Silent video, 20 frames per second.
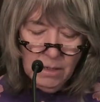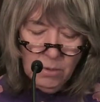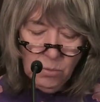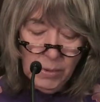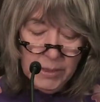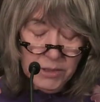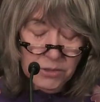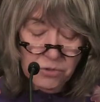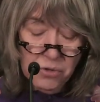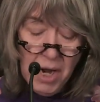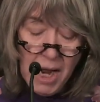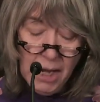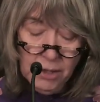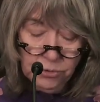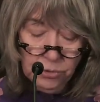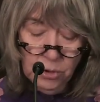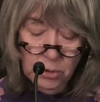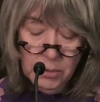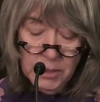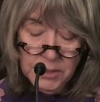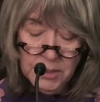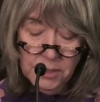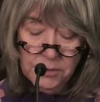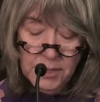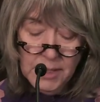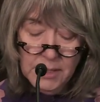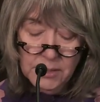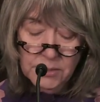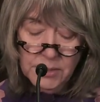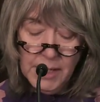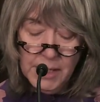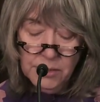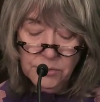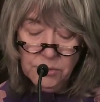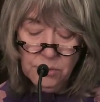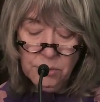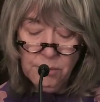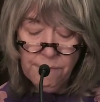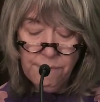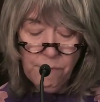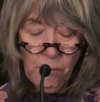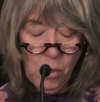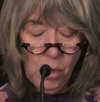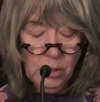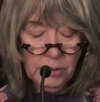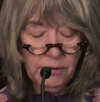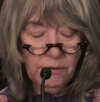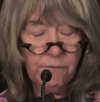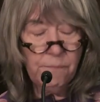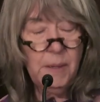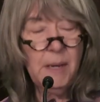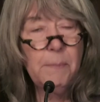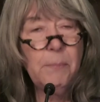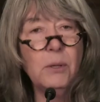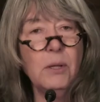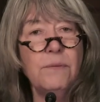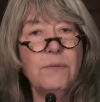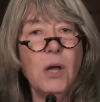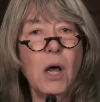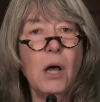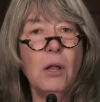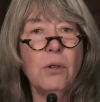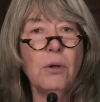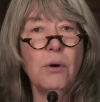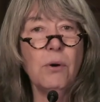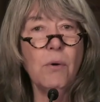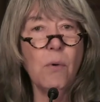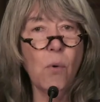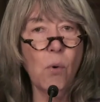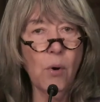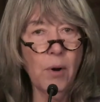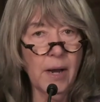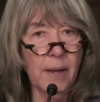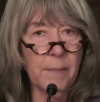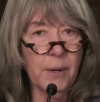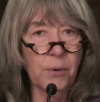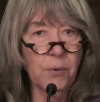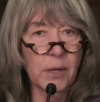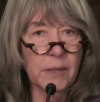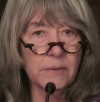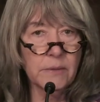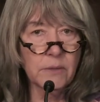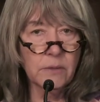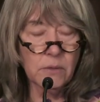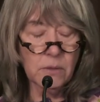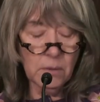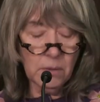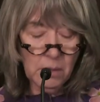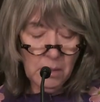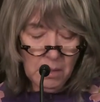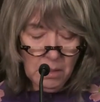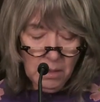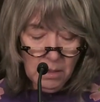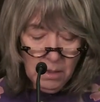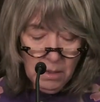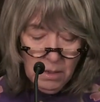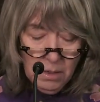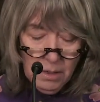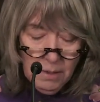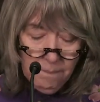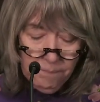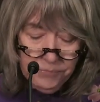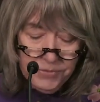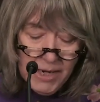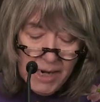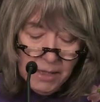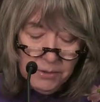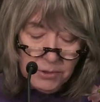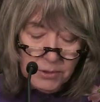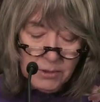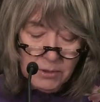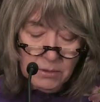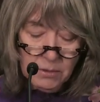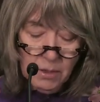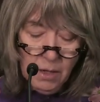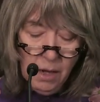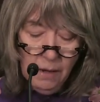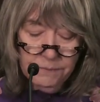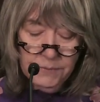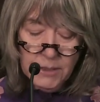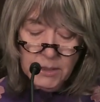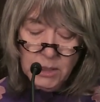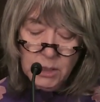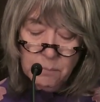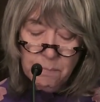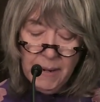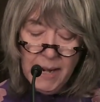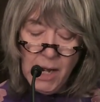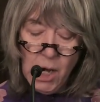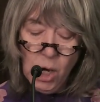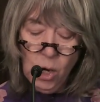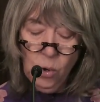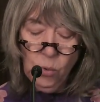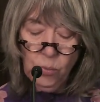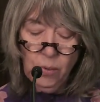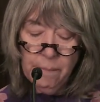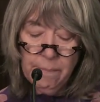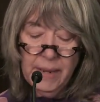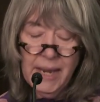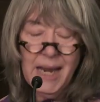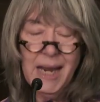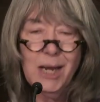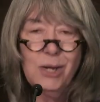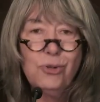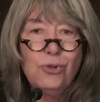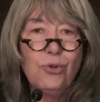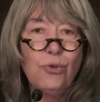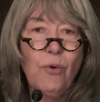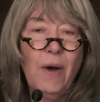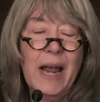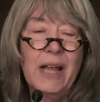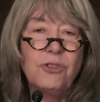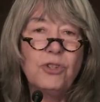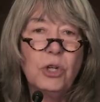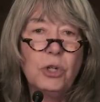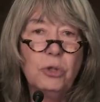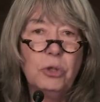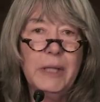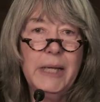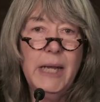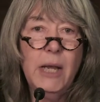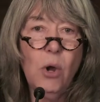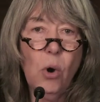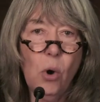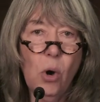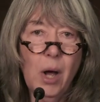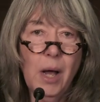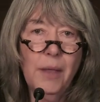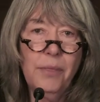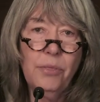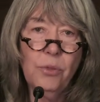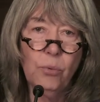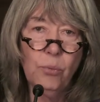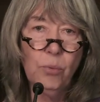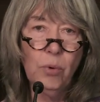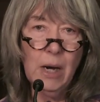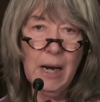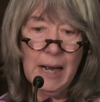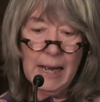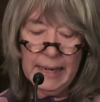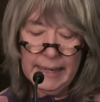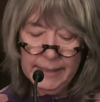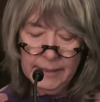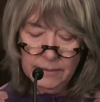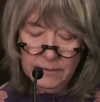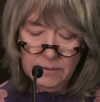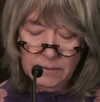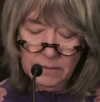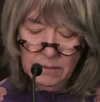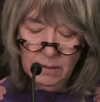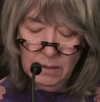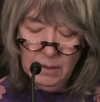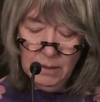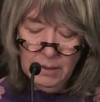What is not true is that these things are the fault of people of color or immigrants. Deaths of despair remain tragically on the rise.